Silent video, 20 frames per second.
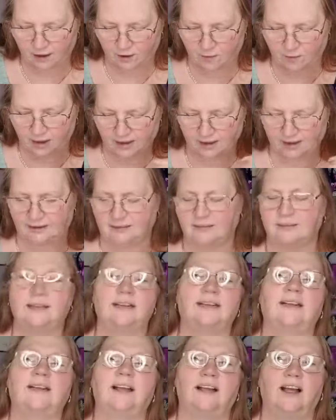go away. Oh,
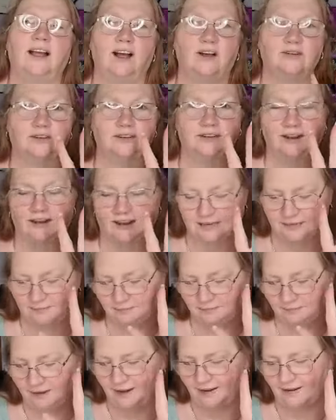hold on, guys.
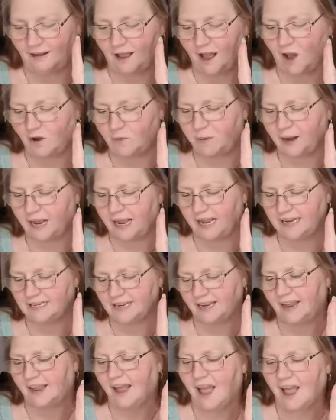Hold,
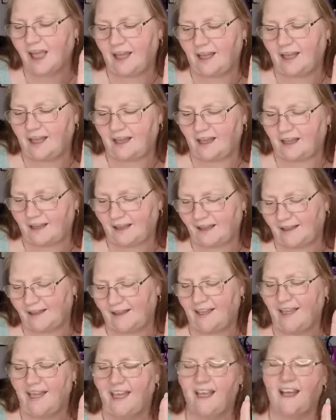please.
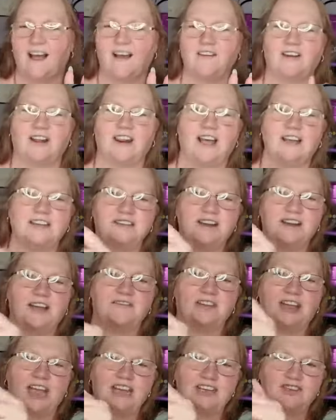I've got loads of
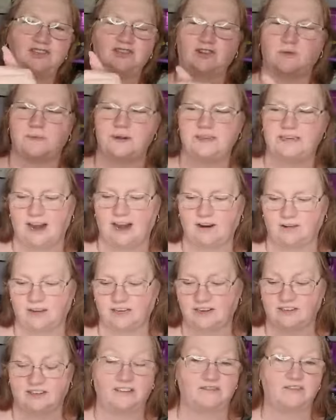notifications dropping down on
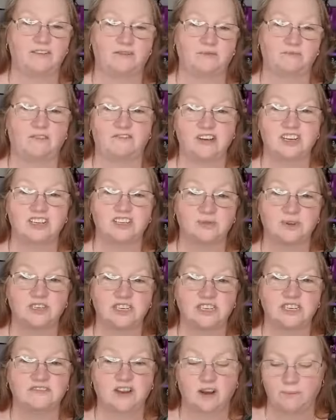me because I've just
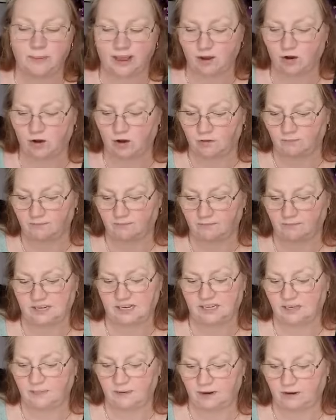switched his phone back on
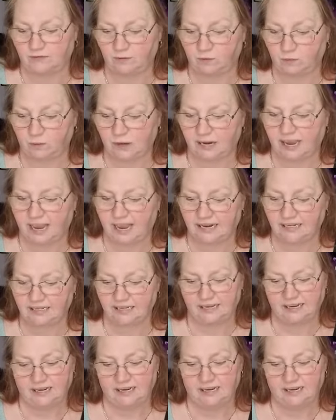and it's been off all weekend.